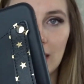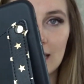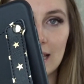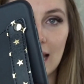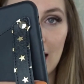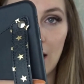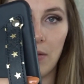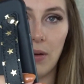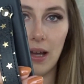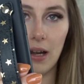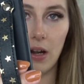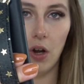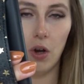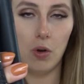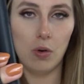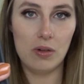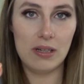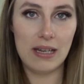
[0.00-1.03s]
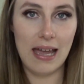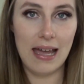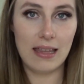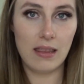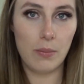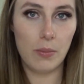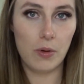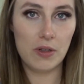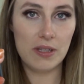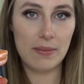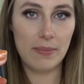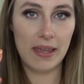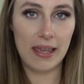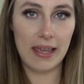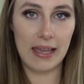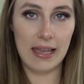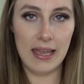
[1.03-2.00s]
out and hold it at the bottom
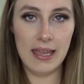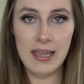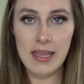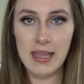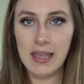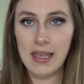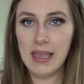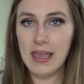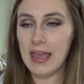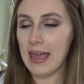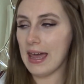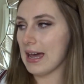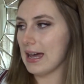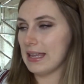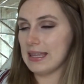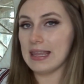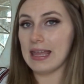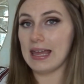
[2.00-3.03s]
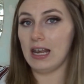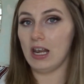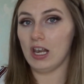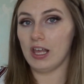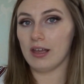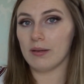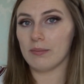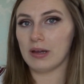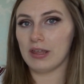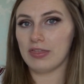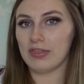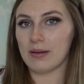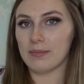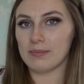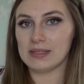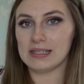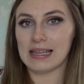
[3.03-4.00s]
here, and then look, my
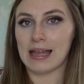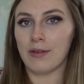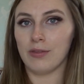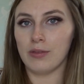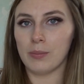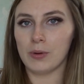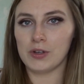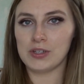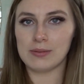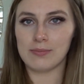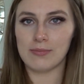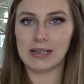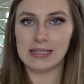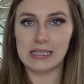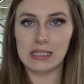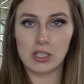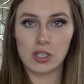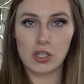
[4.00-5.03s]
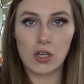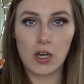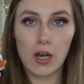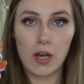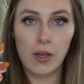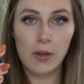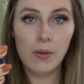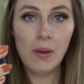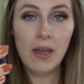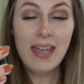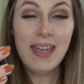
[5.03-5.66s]
thumb's down the bottom ready to go.